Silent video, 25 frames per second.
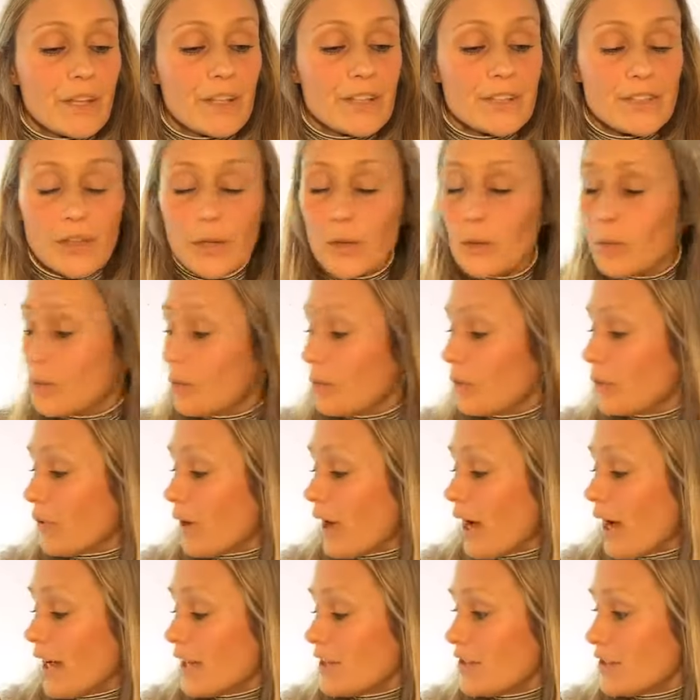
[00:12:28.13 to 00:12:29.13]
So
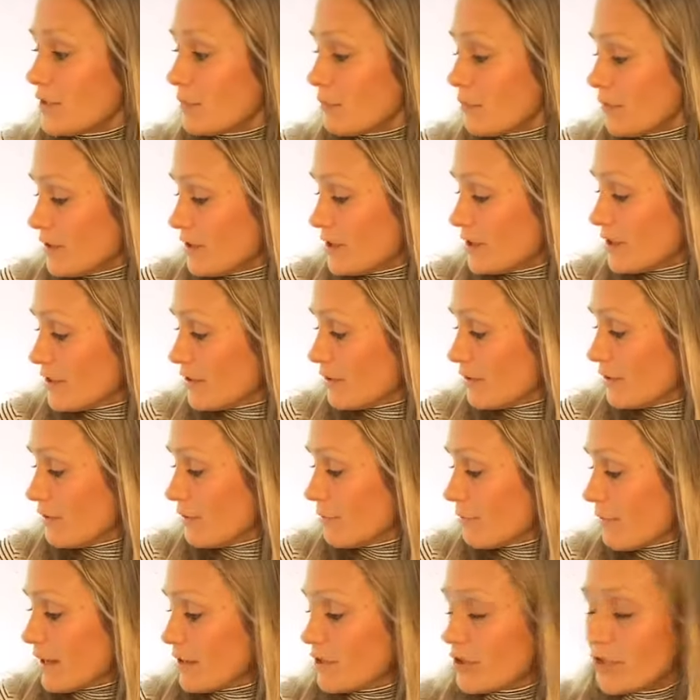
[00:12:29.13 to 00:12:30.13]
I just wanted to
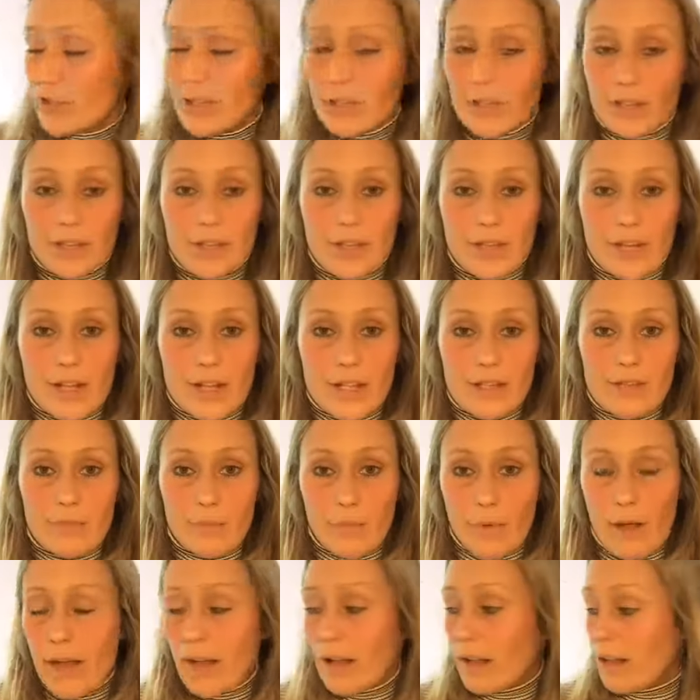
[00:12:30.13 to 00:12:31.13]
mention as
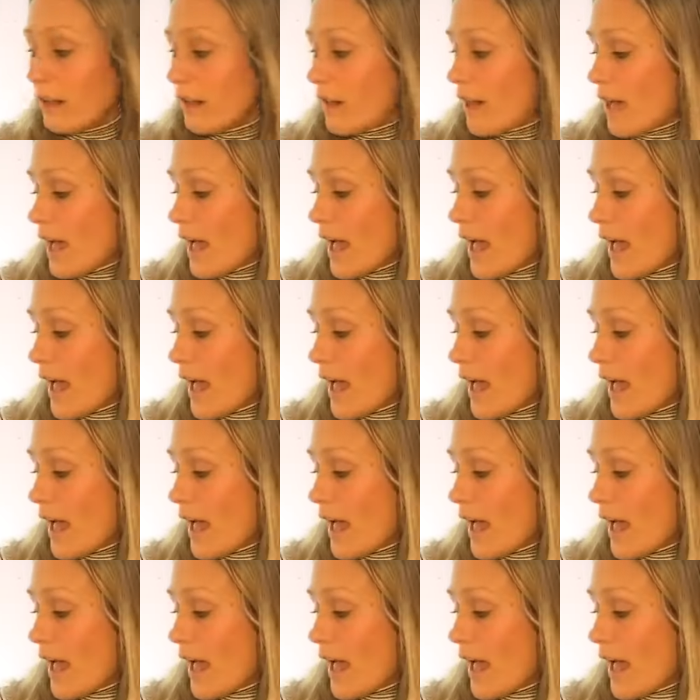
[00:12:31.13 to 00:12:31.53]
well